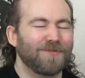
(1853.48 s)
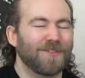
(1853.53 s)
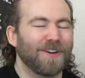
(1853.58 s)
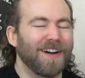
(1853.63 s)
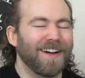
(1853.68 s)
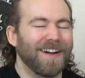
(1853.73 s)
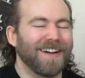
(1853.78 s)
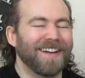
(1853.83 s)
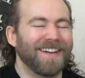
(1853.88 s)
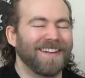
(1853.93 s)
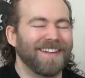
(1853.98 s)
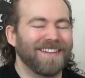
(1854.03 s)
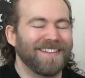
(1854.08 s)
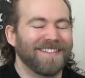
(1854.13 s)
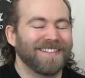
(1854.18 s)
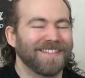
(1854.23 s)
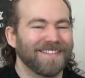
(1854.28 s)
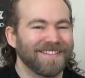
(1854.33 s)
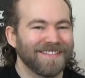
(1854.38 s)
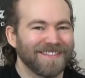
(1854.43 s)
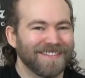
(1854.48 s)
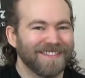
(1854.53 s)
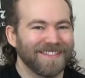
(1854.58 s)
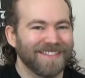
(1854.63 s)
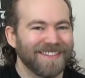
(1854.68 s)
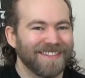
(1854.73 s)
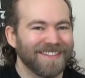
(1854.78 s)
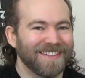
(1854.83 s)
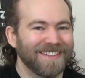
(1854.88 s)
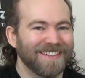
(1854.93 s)

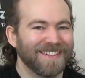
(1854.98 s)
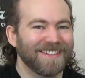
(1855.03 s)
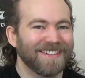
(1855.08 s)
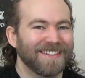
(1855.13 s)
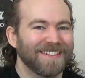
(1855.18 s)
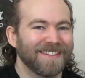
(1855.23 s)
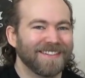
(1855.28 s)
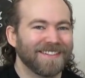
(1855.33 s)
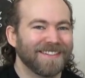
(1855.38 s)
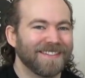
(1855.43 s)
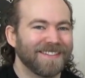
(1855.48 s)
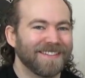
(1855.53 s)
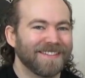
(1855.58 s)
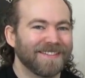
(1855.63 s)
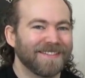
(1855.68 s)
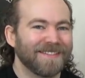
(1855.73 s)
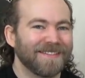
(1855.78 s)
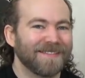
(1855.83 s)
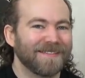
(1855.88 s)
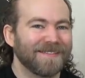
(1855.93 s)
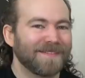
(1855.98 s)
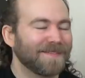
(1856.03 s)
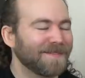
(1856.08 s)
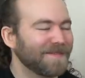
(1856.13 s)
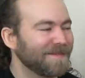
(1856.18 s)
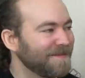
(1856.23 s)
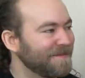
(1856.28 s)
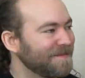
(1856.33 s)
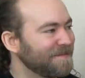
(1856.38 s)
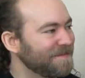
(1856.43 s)

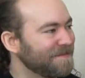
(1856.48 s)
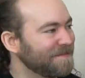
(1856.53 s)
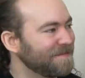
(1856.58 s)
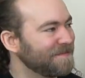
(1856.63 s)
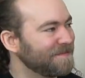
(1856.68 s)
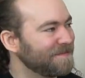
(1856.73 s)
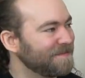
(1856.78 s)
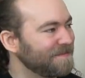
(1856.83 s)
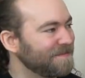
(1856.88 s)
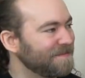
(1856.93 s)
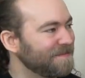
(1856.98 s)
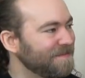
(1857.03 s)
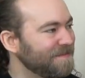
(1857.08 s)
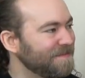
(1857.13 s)
This person isn't speaking.